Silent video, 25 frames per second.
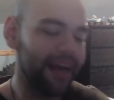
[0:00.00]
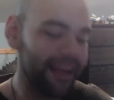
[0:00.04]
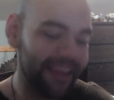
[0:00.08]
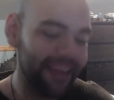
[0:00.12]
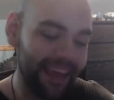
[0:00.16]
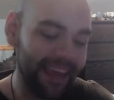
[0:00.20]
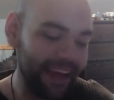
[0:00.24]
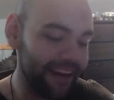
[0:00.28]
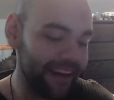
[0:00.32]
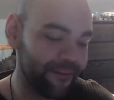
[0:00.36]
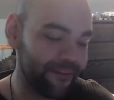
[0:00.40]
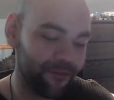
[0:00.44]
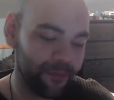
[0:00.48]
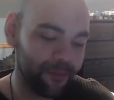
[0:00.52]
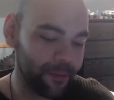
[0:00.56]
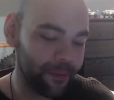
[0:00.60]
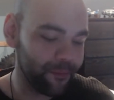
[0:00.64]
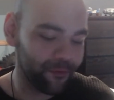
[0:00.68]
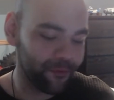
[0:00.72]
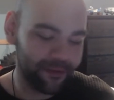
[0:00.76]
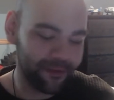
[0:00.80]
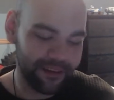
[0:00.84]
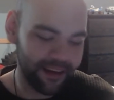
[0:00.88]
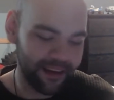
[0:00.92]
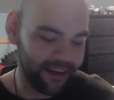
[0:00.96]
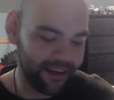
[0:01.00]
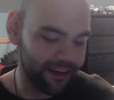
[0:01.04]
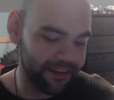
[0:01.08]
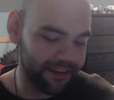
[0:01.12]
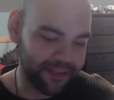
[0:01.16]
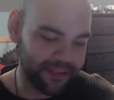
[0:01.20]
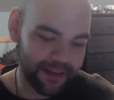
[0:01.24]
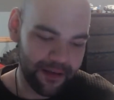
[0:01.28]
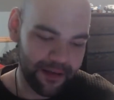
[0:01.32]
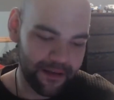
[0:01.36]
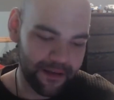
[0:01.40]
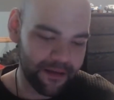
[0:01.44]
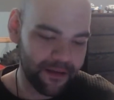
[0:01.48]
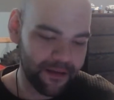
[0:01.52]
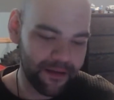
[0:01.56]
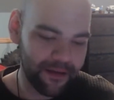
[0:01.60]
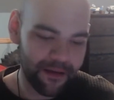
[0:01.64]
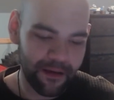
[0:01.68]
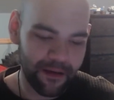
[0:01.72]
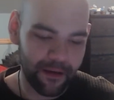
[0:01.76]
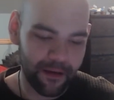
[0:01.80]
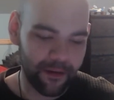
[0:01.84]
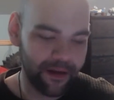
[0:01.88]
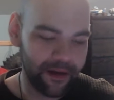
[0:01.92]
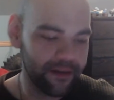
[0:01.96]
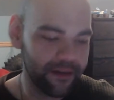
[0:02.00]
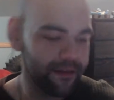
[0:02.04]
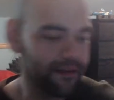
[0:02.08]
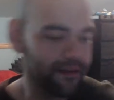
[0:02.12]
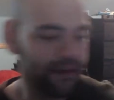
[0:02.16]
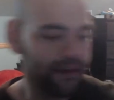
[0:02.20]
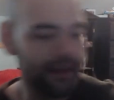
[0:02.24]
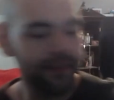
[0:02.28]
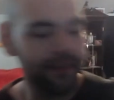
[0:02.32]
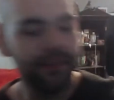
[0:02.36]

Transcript: Can't even remember what day it is. All right, it is